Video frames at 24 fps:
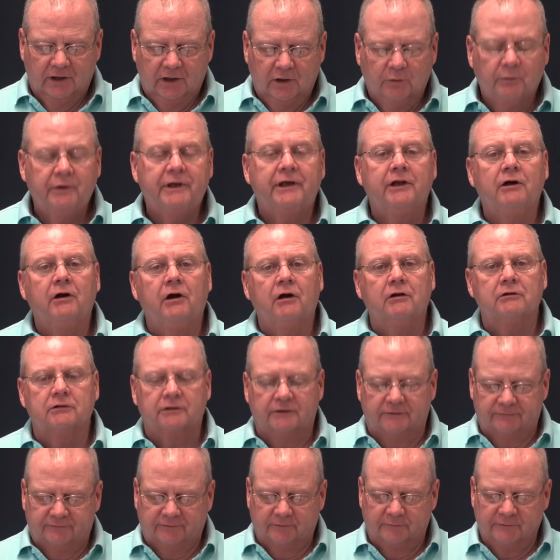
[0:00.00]
We can all
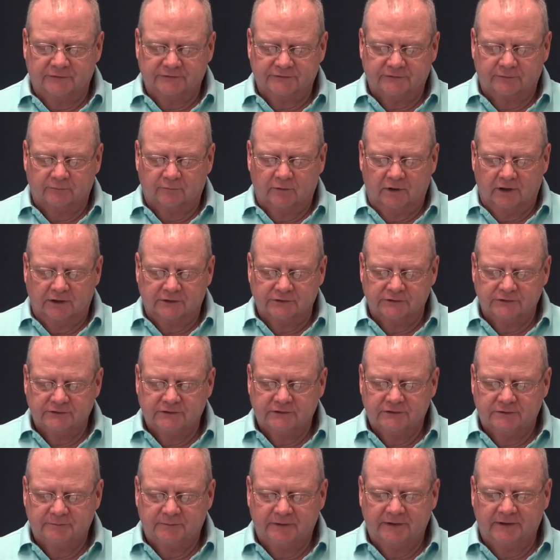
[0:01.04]
learn from Mr.
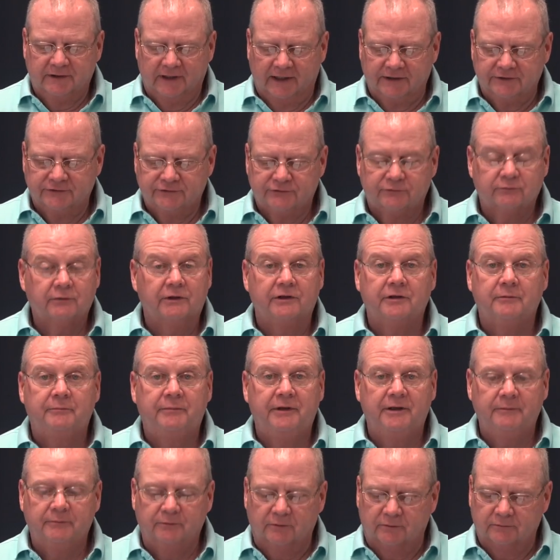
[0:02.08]
Rogers to be nice to other
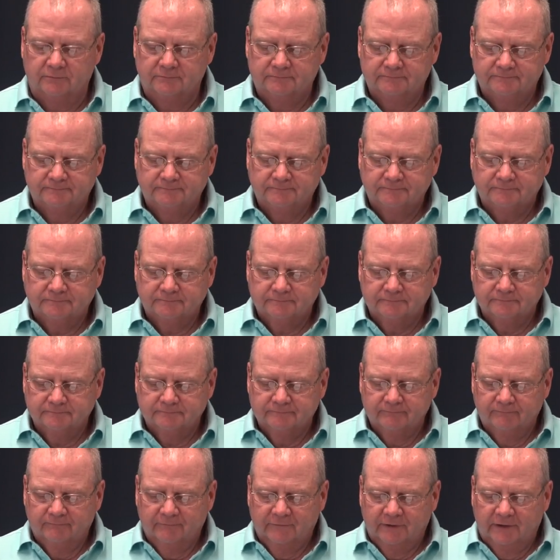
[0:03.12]
people.
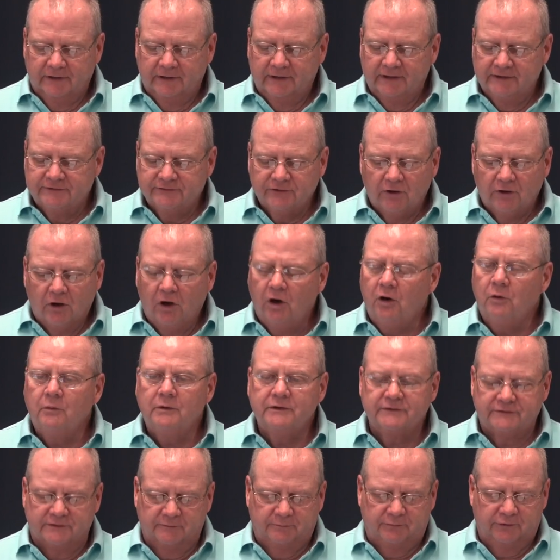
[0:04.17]
It's
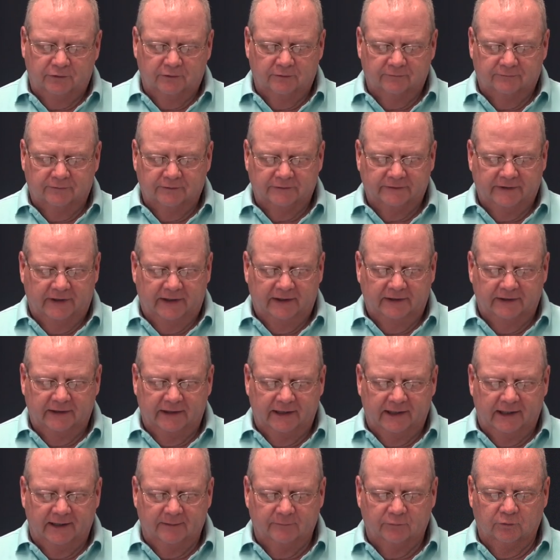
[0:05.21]
always a beautiful day in the
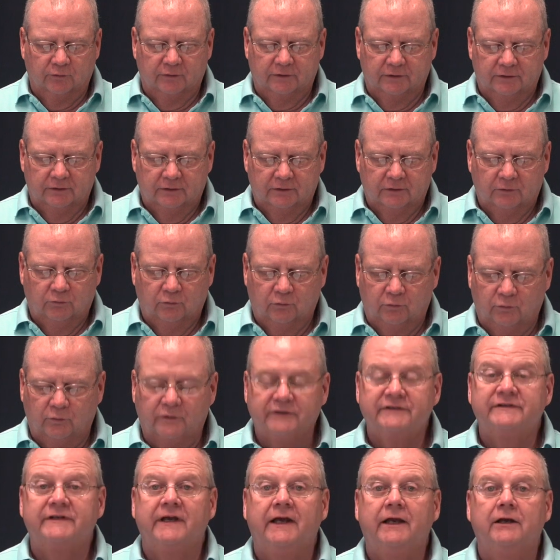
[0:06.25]
neighborhood when we
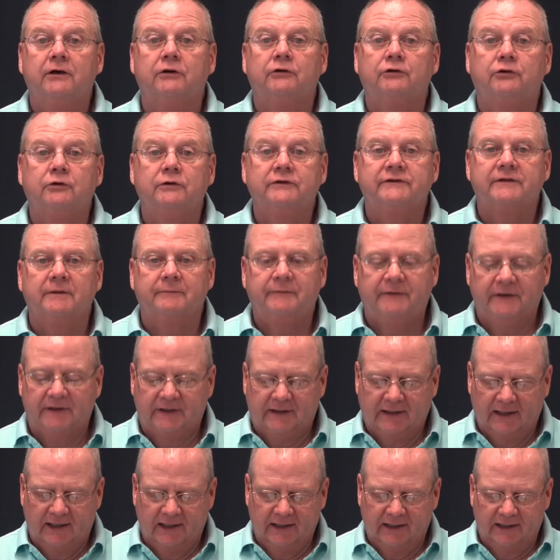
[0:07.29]
say or do something
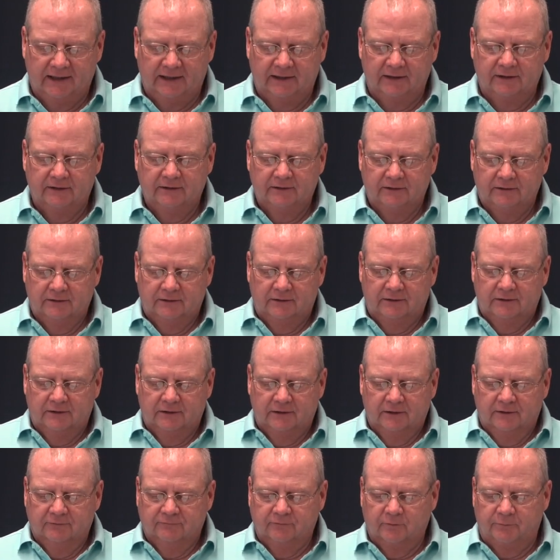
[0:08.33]
kind
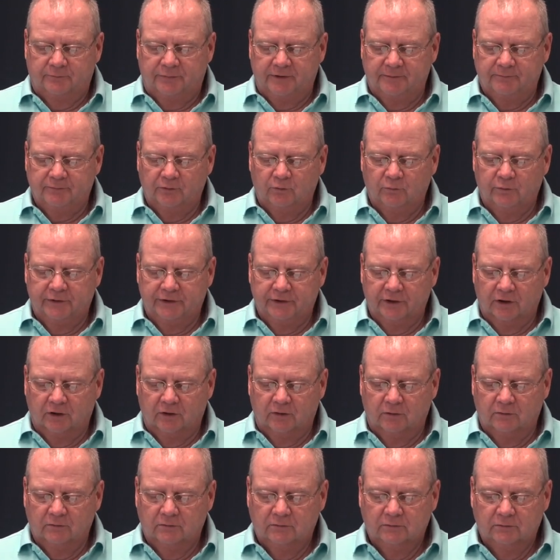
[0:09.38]
for people we
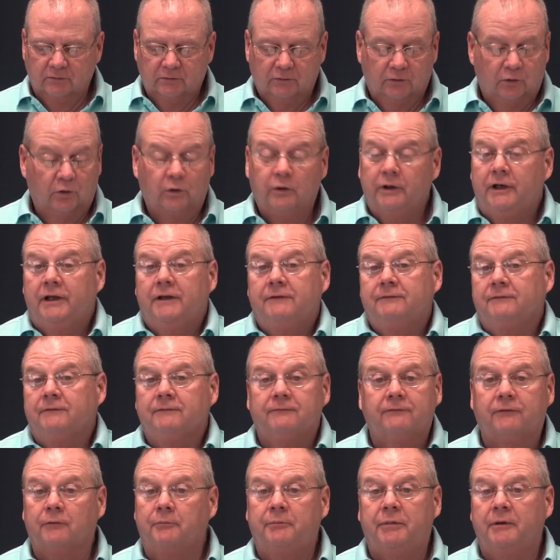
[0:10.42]
know or even
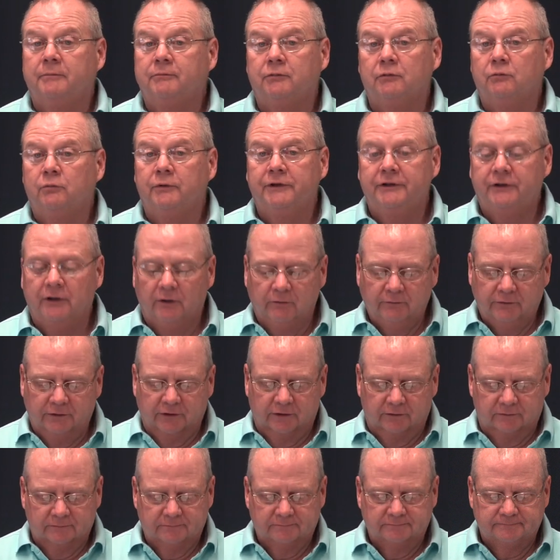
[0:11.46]
for people we don't
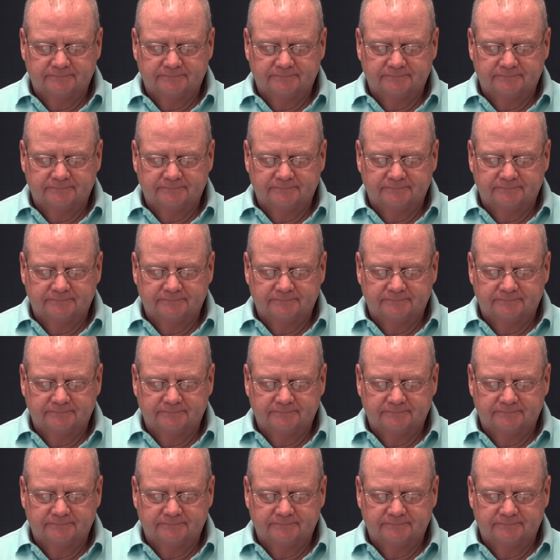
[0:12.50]
know.